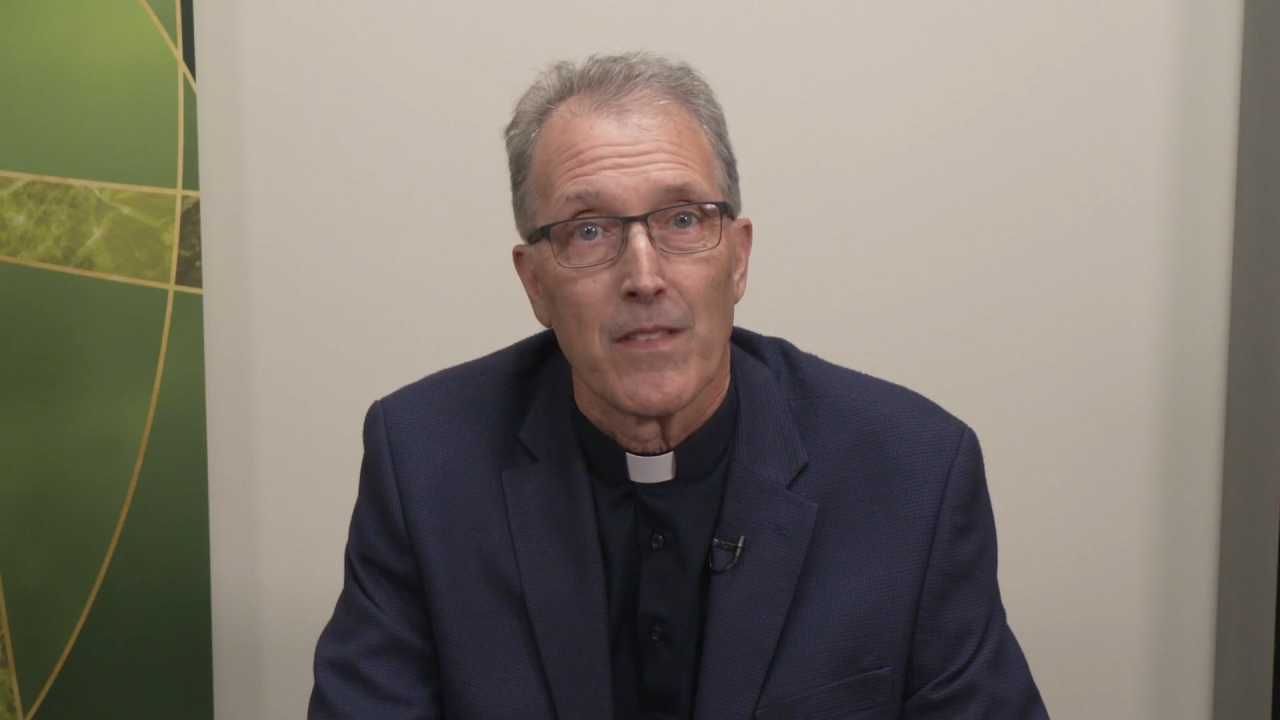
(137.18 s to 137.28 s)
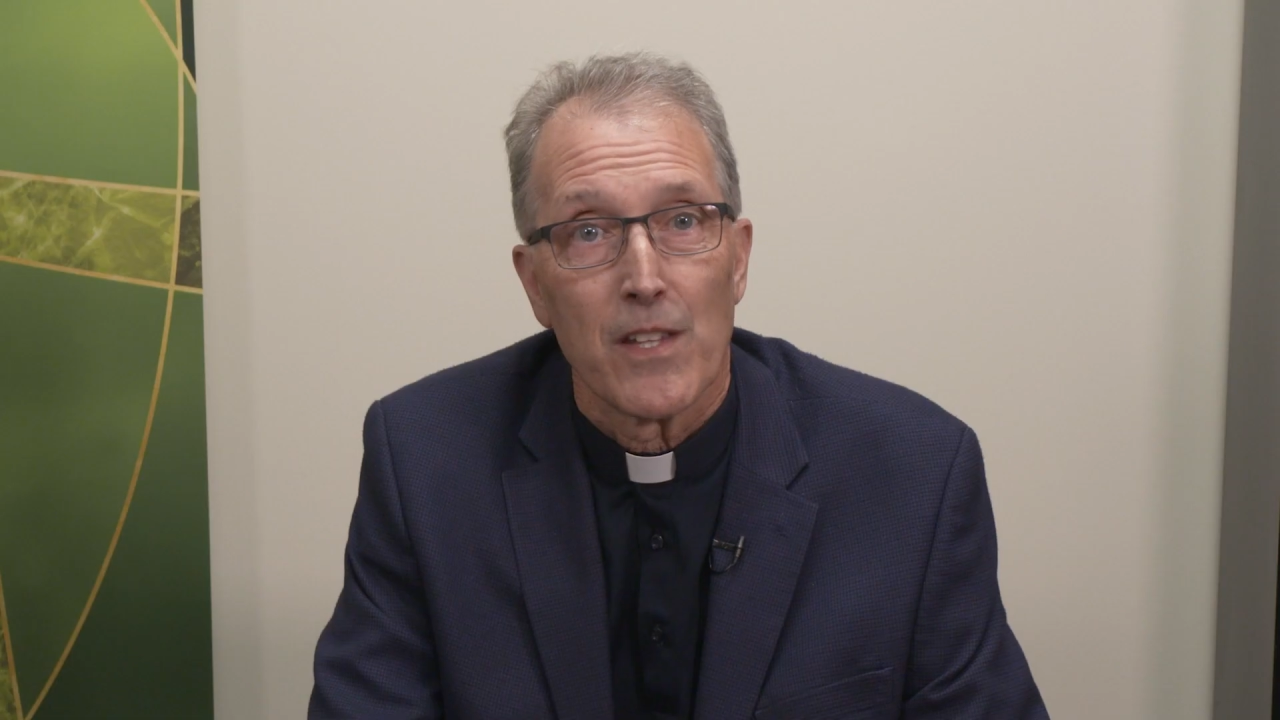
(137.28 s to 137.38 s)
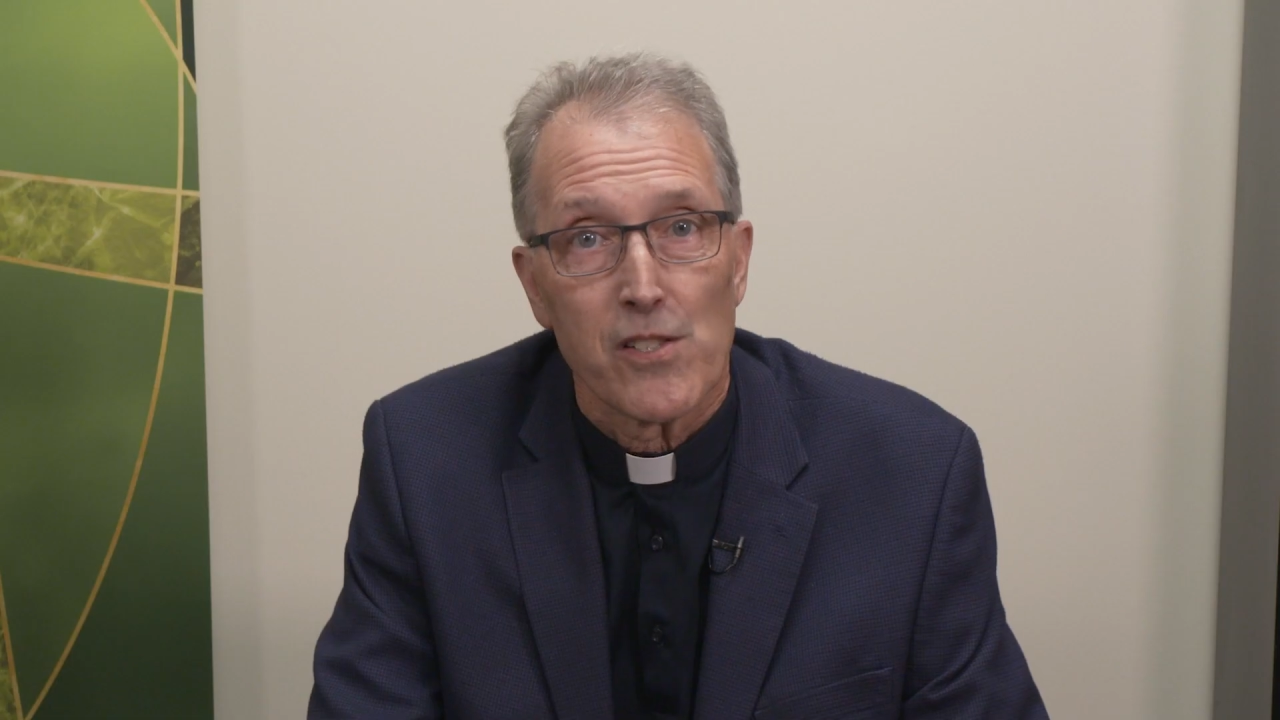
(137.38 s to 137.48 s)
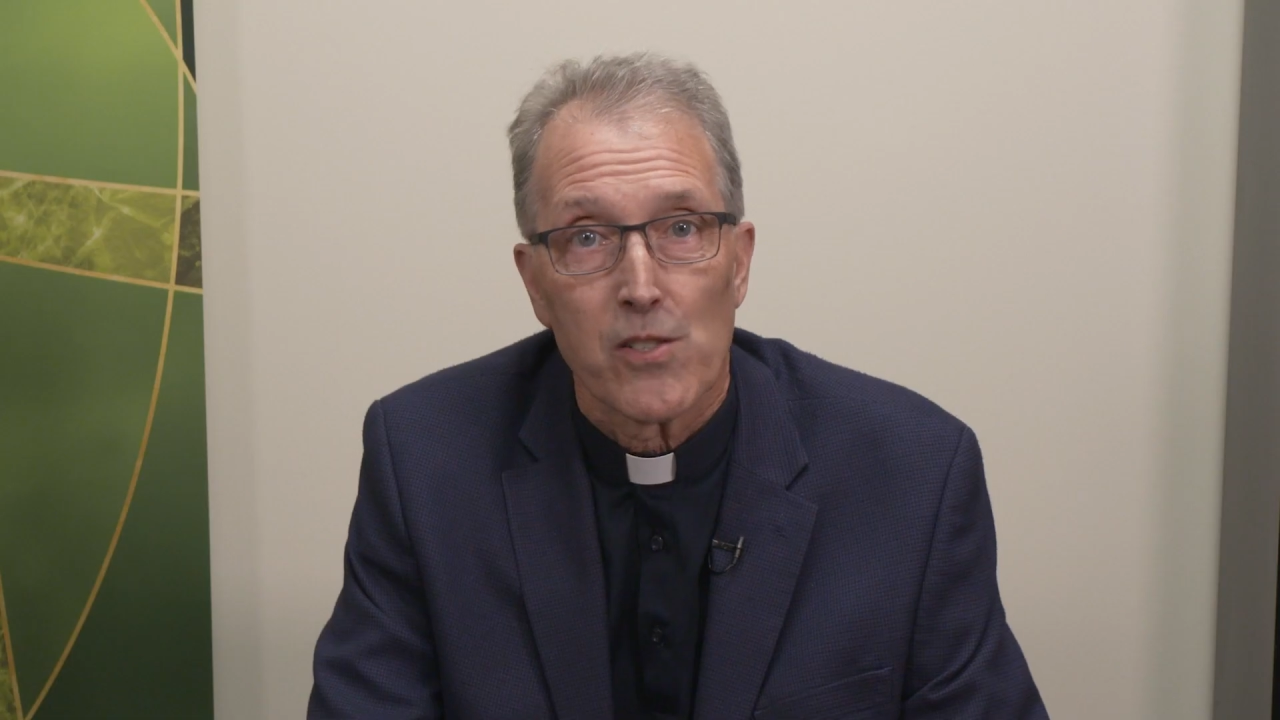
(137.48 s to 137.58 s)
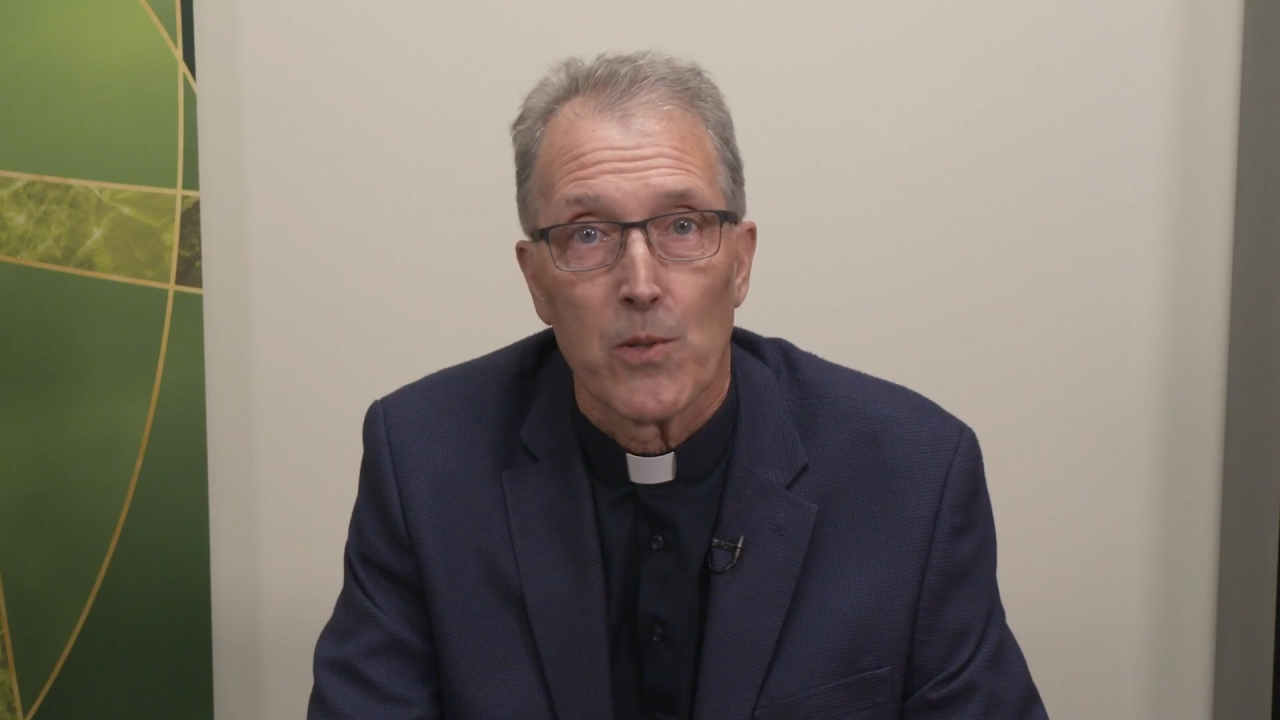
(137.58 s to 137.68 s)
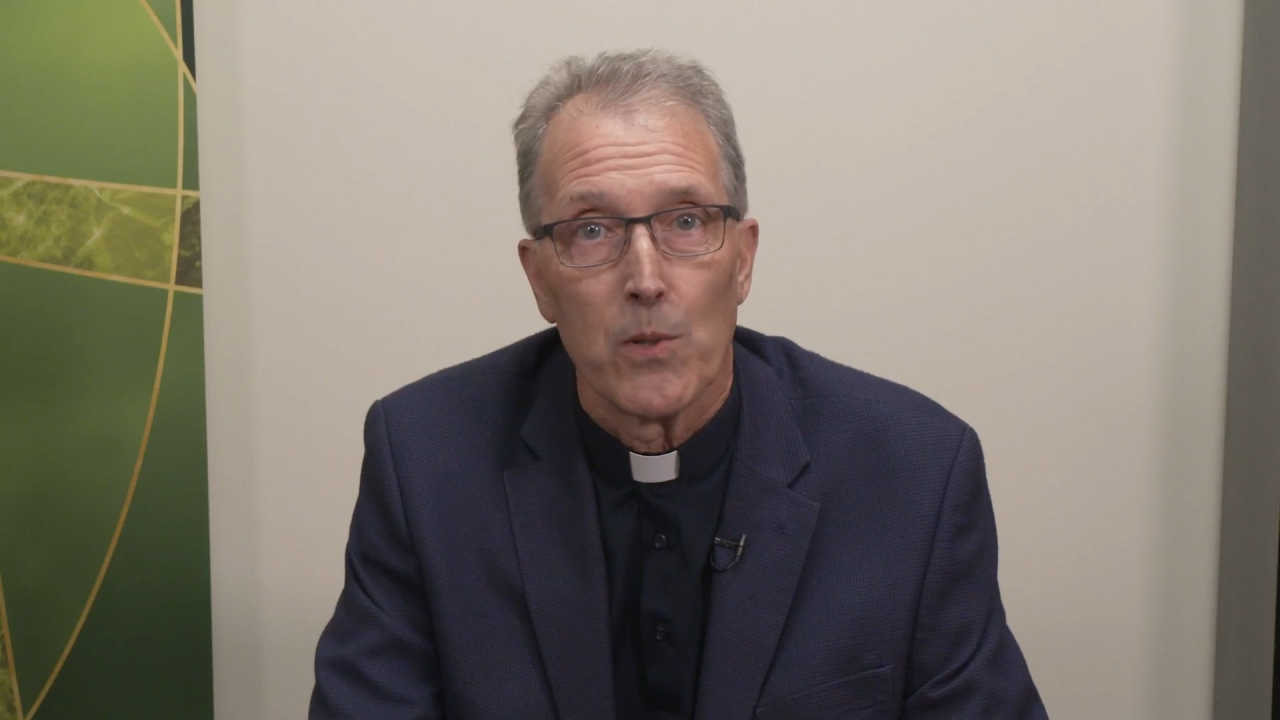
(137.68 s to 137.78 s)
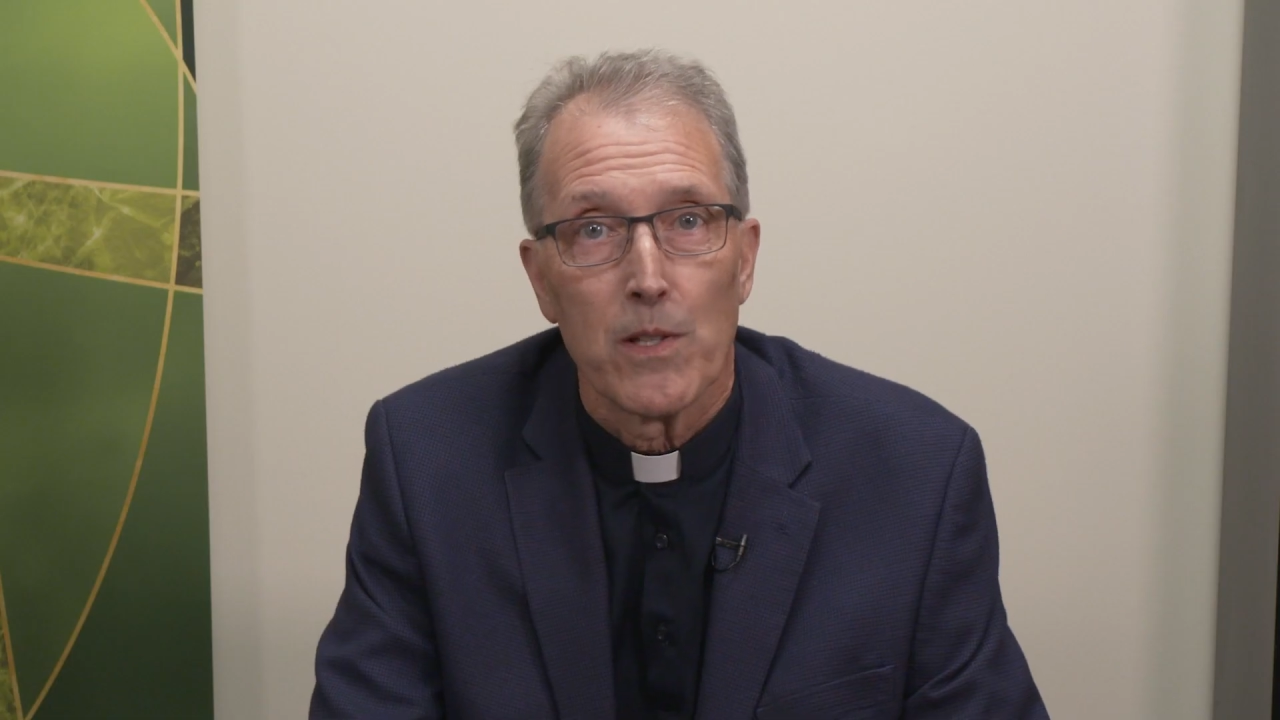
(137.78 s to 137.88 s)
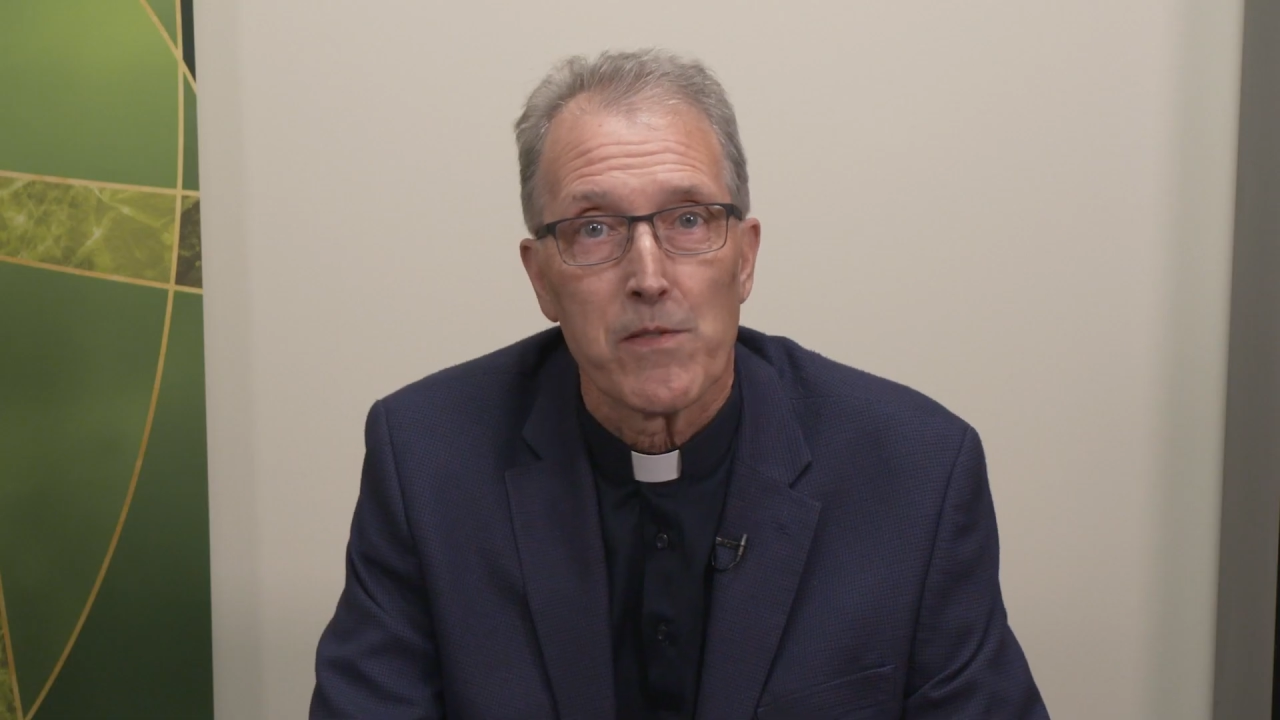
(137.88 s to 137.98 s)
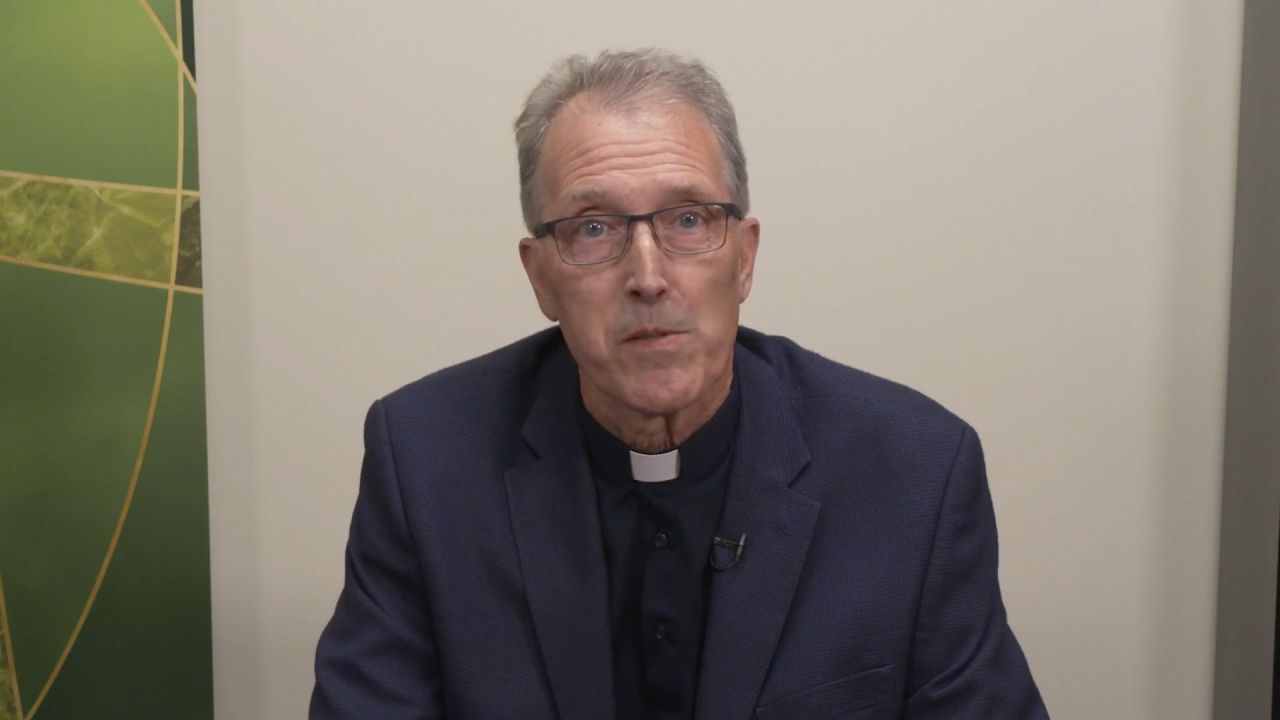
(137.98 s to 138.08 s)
The School of